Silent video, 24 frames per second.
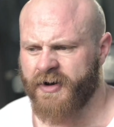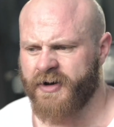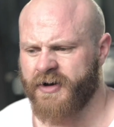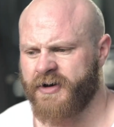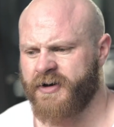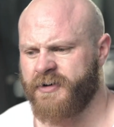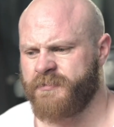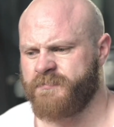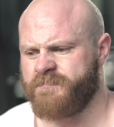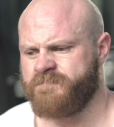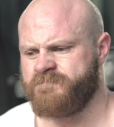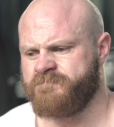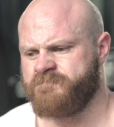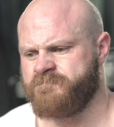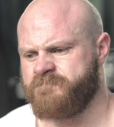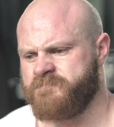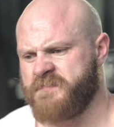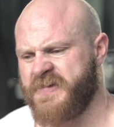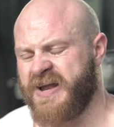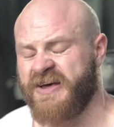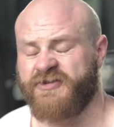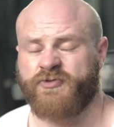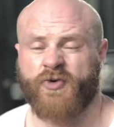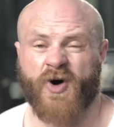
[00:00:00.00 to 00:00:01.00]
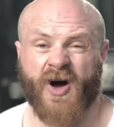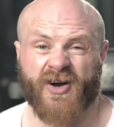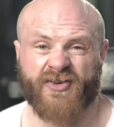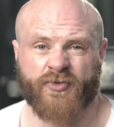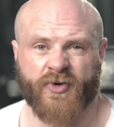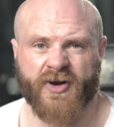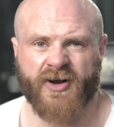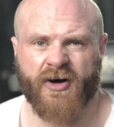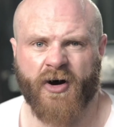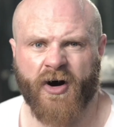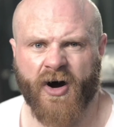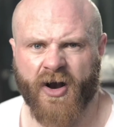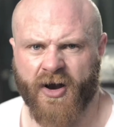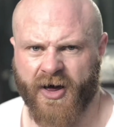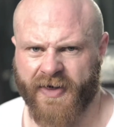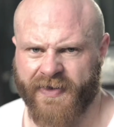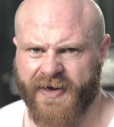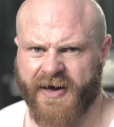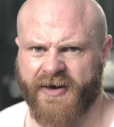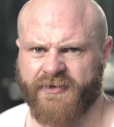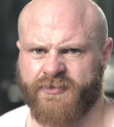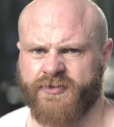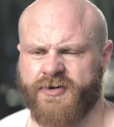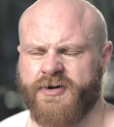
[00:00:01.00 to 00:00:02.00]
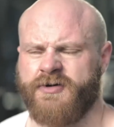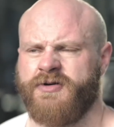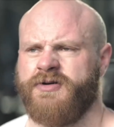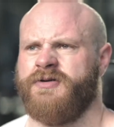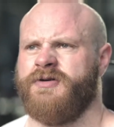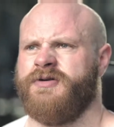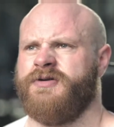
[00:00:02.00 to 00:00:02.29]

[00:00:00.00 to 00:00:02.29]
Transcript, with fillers: Um, and that's why I just wanted to highlight that as well.